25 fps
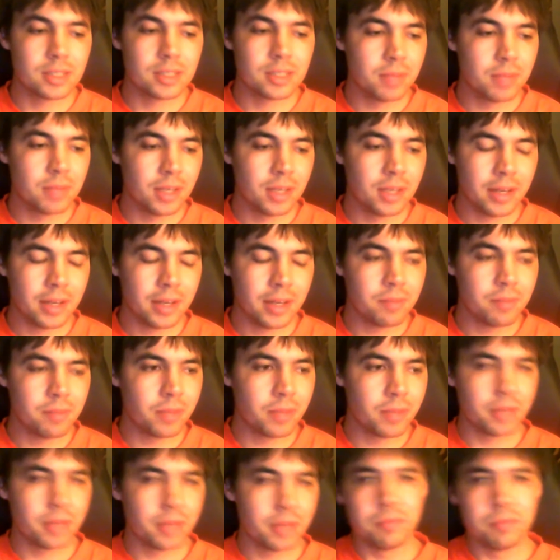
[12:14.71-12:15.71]
I mean, I,
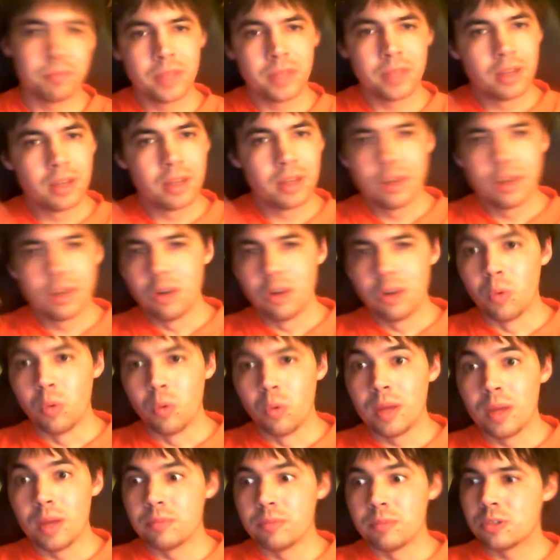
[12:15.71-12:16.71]
on a
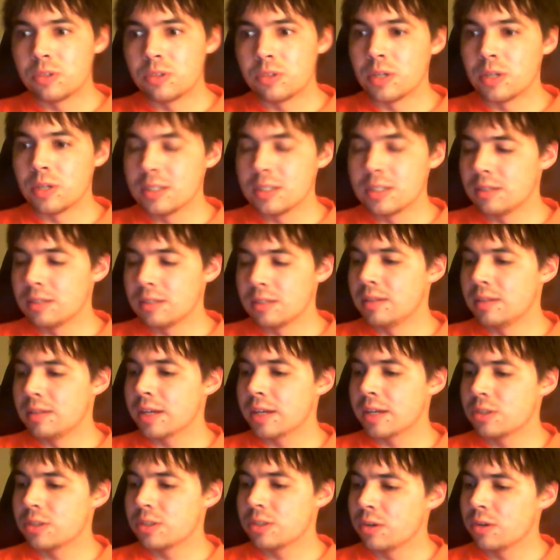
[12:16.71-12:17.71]
whim, trusted
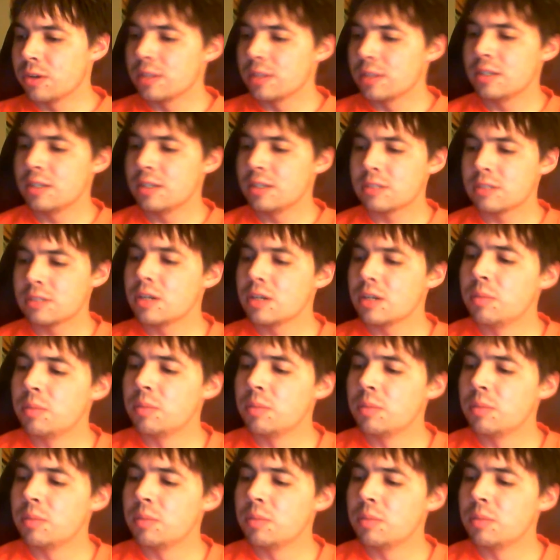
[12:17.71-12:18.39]
extra credits history,